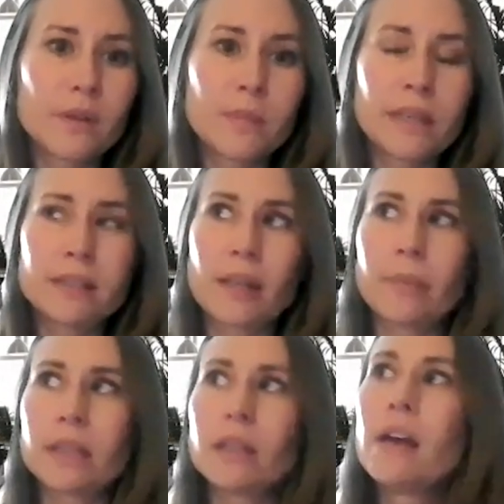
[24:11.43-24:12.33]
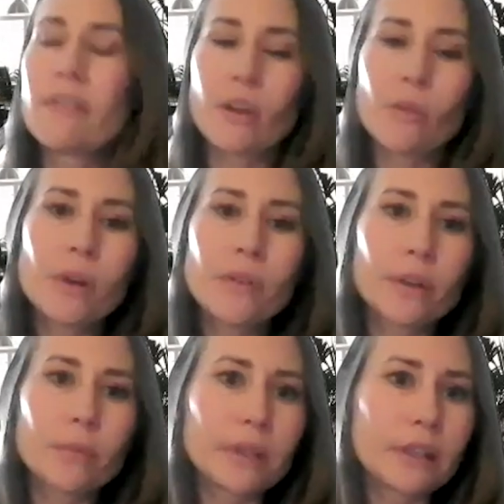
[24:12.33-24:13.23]
post-pandemic they're one of
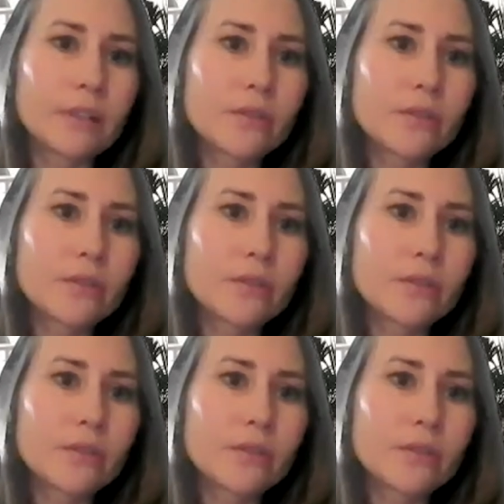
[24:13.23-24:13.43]
our really